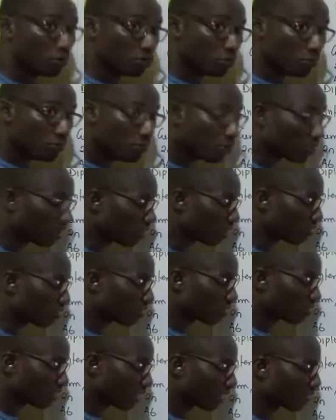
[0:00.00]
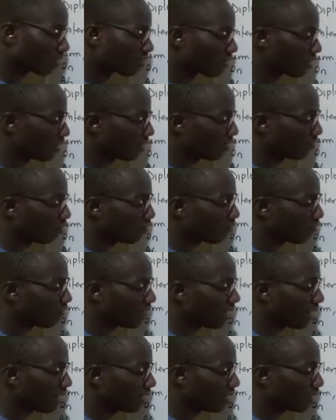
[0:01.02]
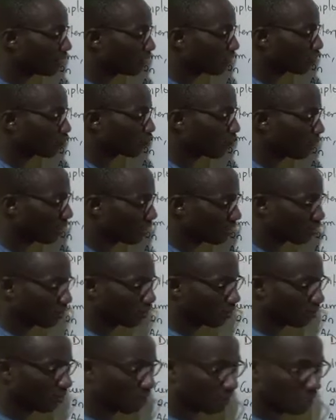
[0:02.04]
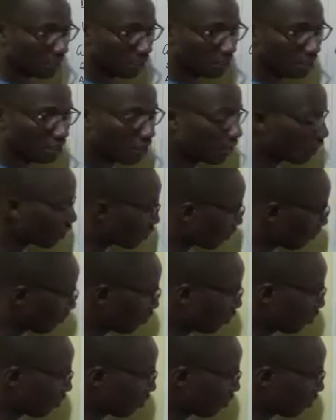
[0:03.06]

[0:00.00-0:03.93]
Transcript: But you pick a sex cell, you'll find 23. So if you